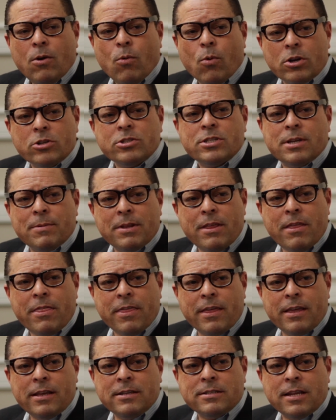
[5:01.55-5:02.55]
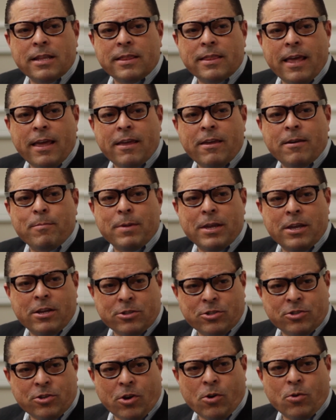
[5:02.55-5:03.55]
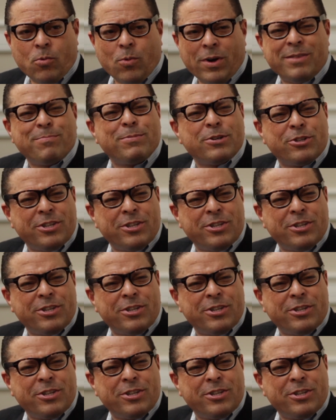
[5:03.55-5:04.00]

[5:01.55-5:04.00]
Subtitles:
what are some of the things that they can be concerned with,